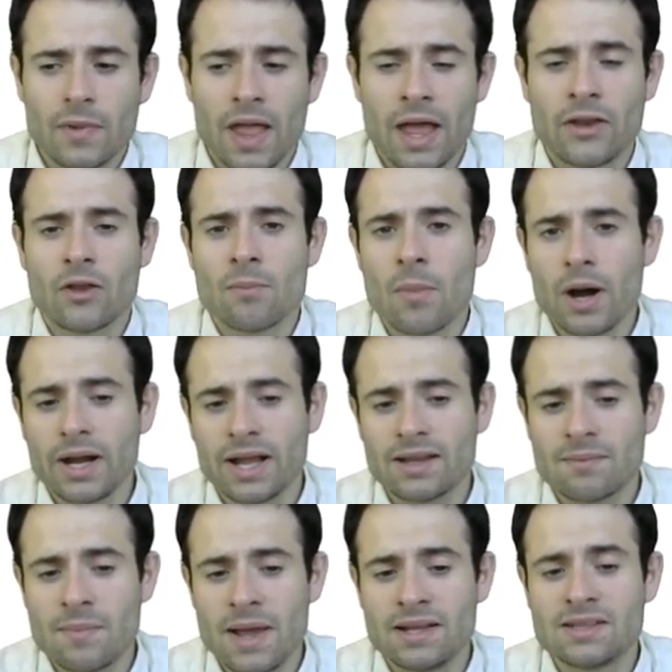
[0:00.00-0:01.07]
And the
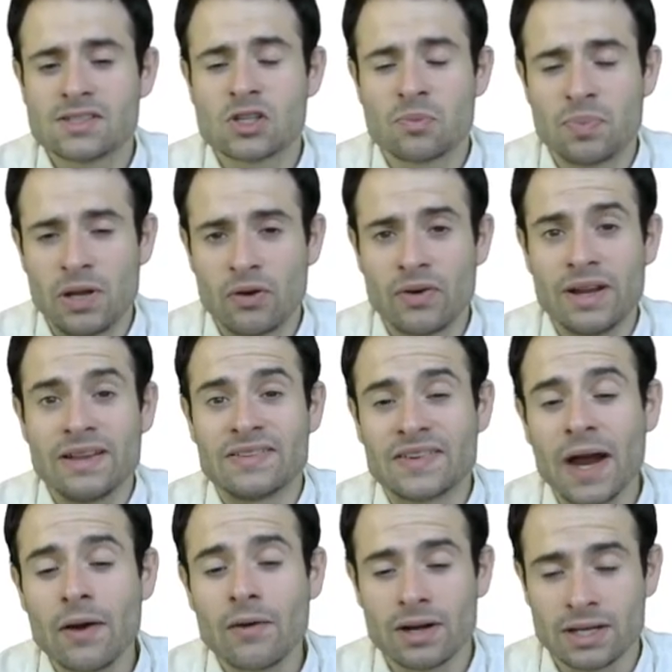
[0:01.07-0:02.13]
market may disappear
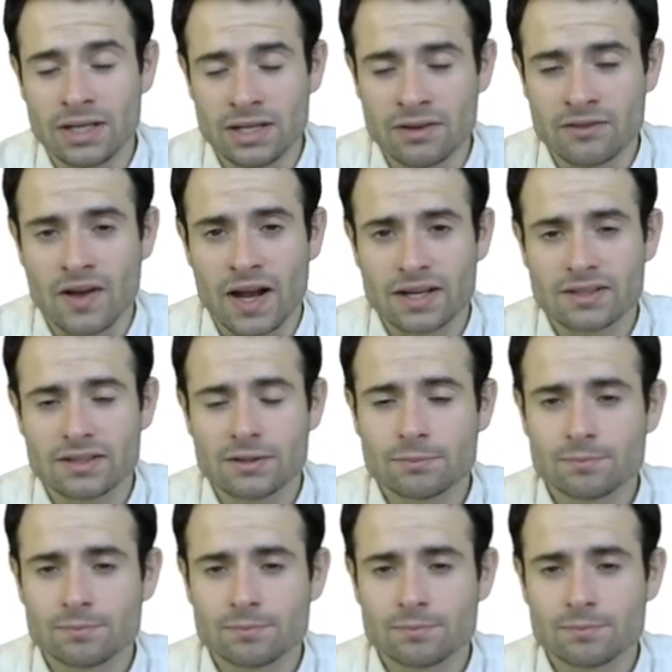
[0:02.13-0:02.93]
entirely, in fact.